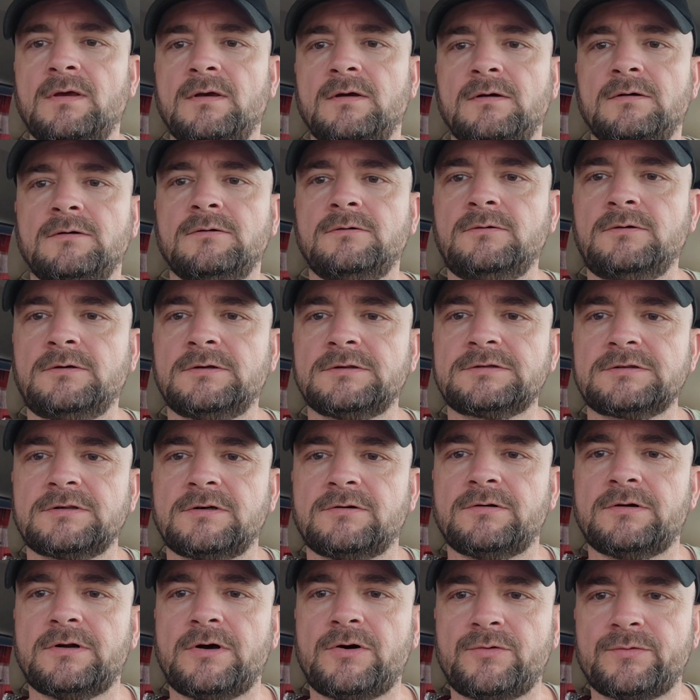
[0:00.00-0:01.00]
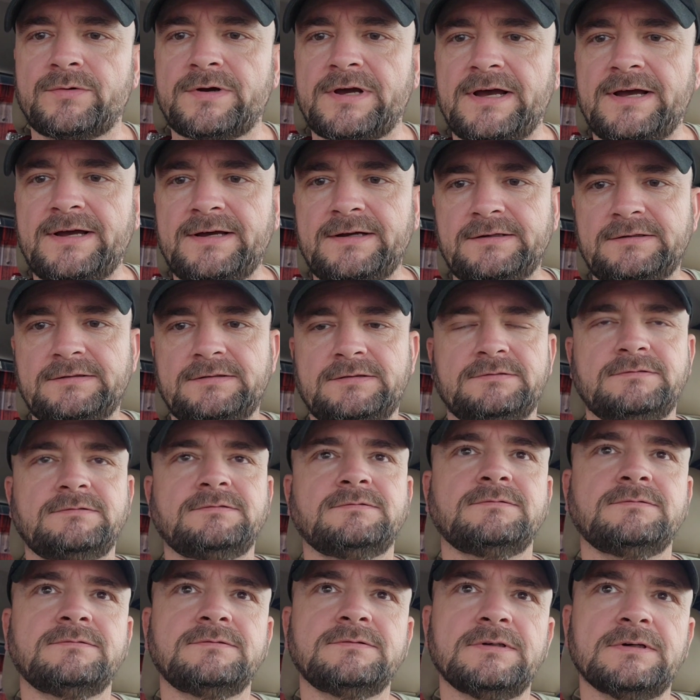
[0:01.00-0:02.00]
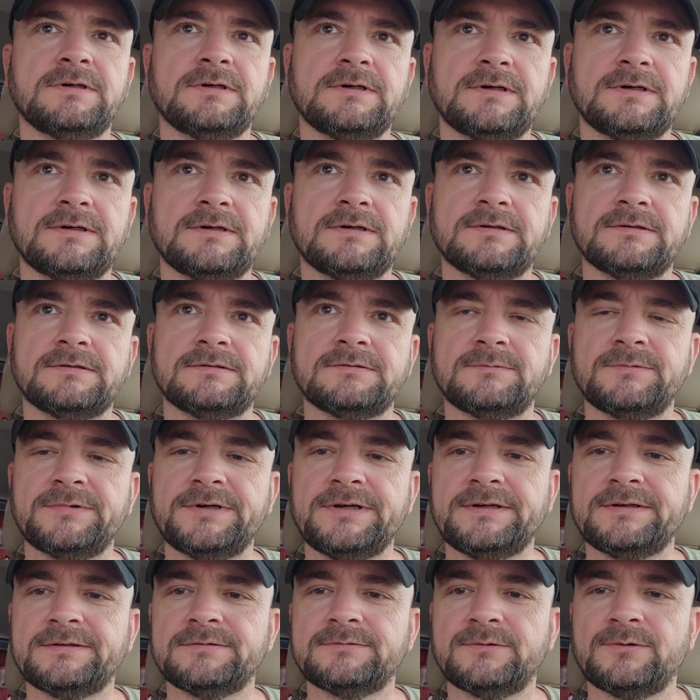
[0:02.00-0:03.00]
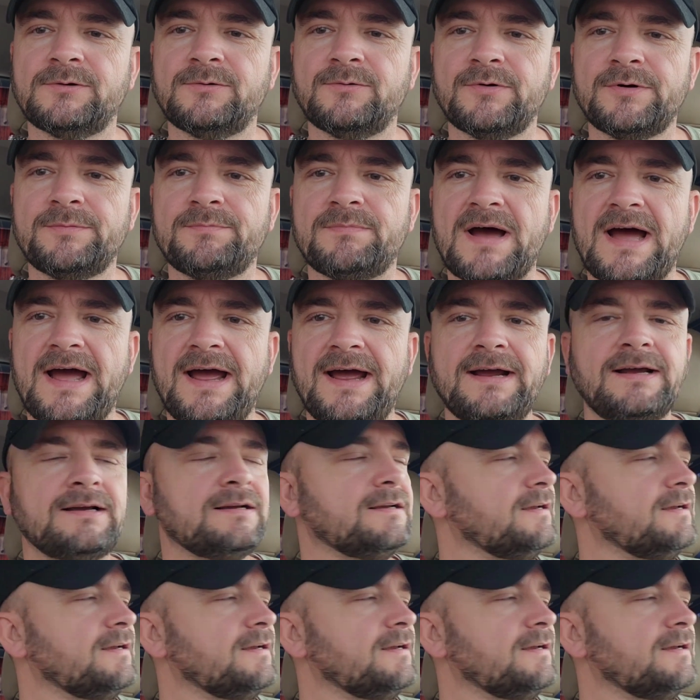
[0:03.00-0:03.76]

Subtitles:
Well, what's going on, guys? Oh, me. Well, we back.